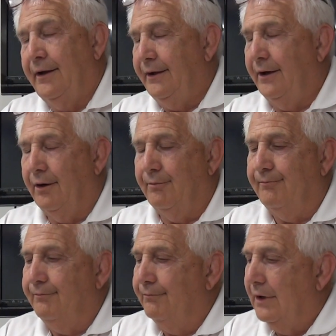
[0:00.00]
You know,
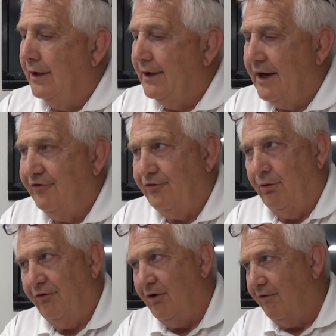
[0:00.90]
a lot of
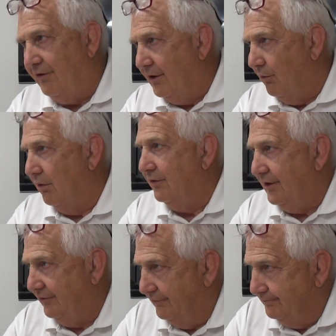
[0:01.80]
stores offer you
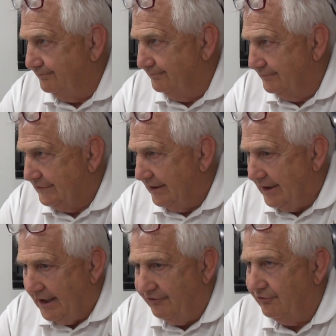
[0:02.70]
warranties. A
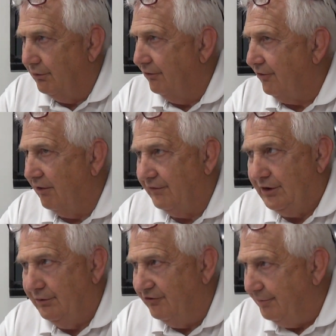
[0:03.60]
lot of stores offer
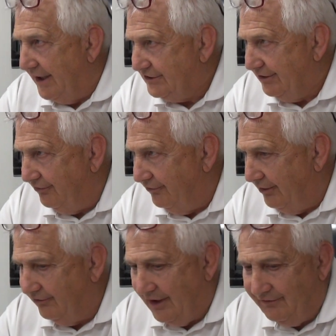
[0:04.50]
you inspections.
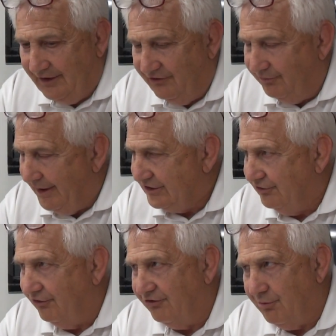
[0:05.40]
Their safety
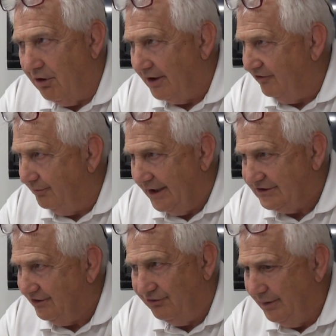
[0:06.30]
inspections or smog
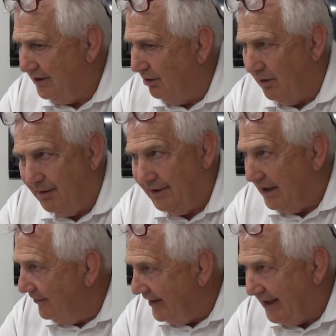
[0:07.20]
inspections. We go way
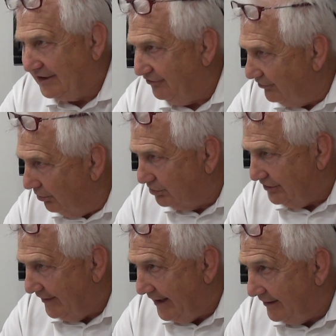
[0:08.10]
beyond that. I just told
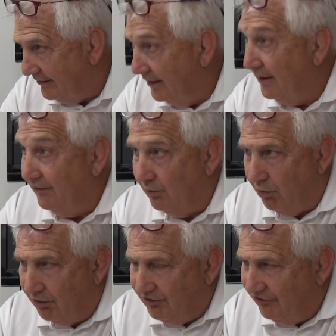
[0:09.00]
you that. The
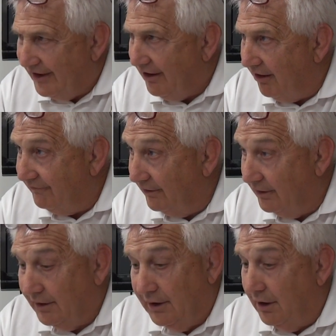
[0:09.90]
warranties they
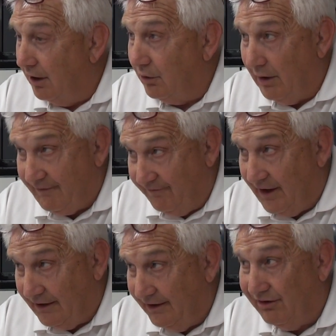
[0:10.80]
offer are, quite
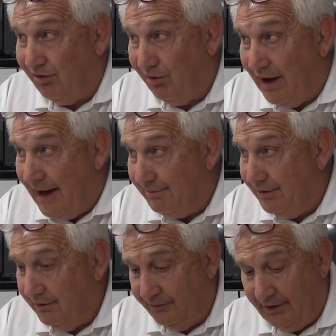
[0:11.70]
frankly, crap.
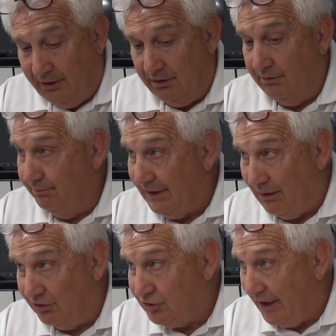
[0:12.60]
They're
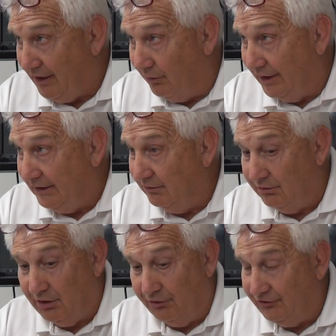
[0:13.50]
powertrain only,
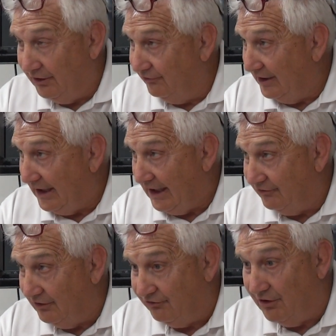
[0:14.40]
no seals and
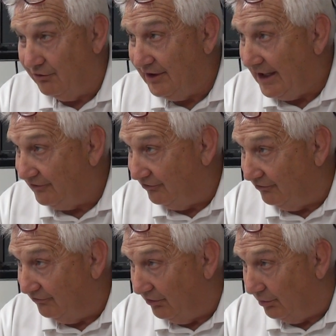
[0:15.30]
gaskets, no taxes
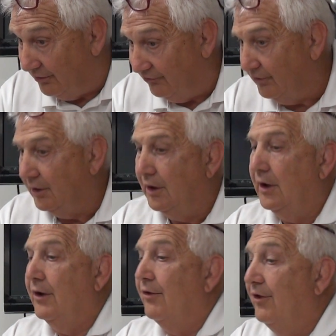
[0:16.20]
and fluids.
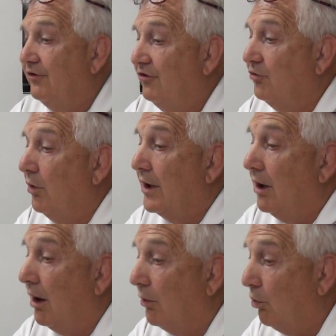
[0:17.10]
This is what
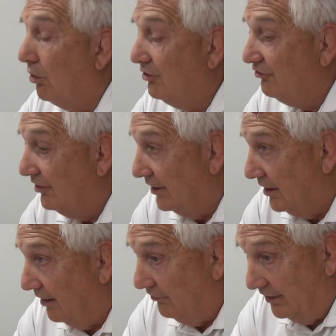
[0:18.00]
our warranty is going to
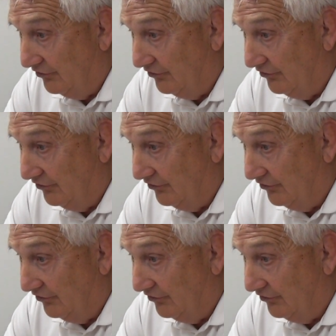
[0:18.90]
cover.